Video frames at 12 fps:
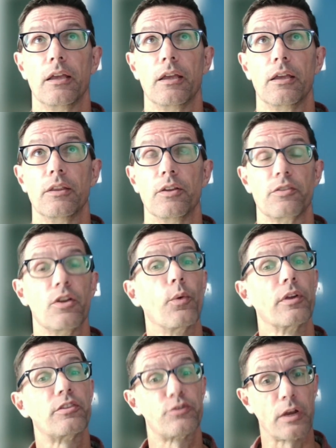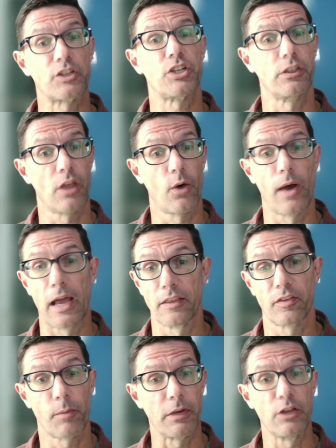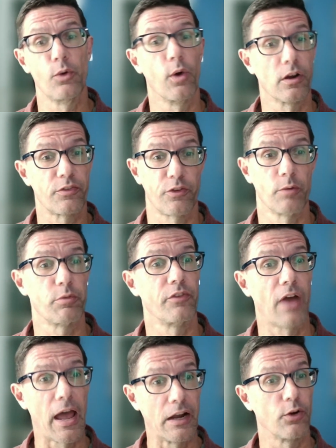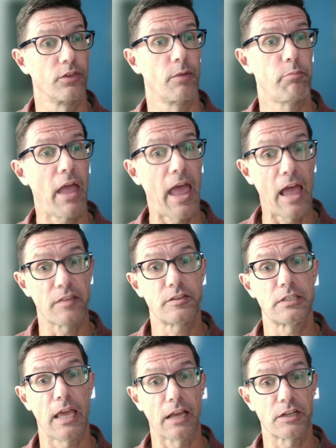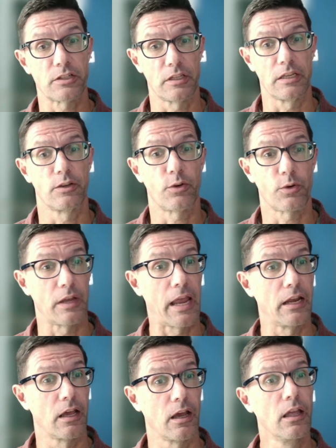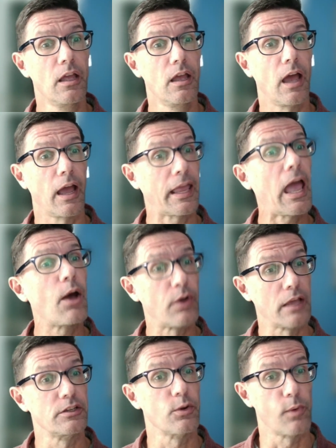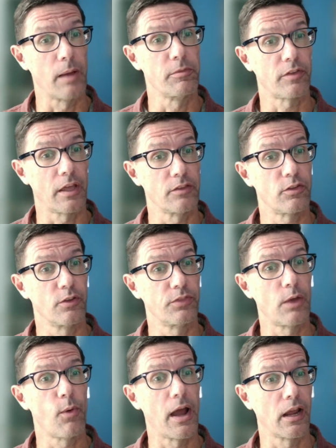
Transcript: restriction though on somebody who works for a provider or the past to actually create a account on your website. So if they want to